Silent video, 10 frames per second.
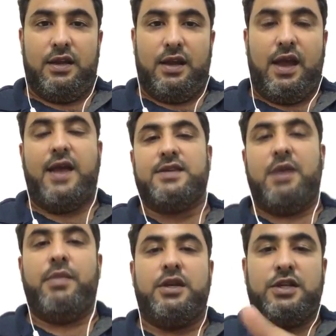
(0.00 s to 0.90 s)
as I
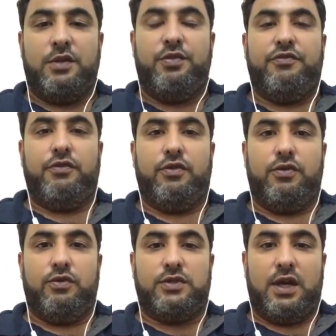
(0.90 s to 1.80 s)
mentioned before
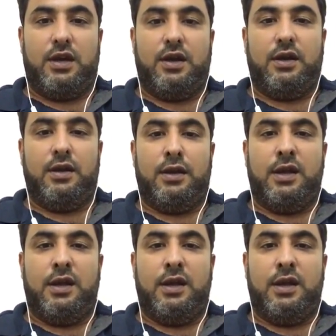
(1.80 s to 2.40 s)
to Zahran,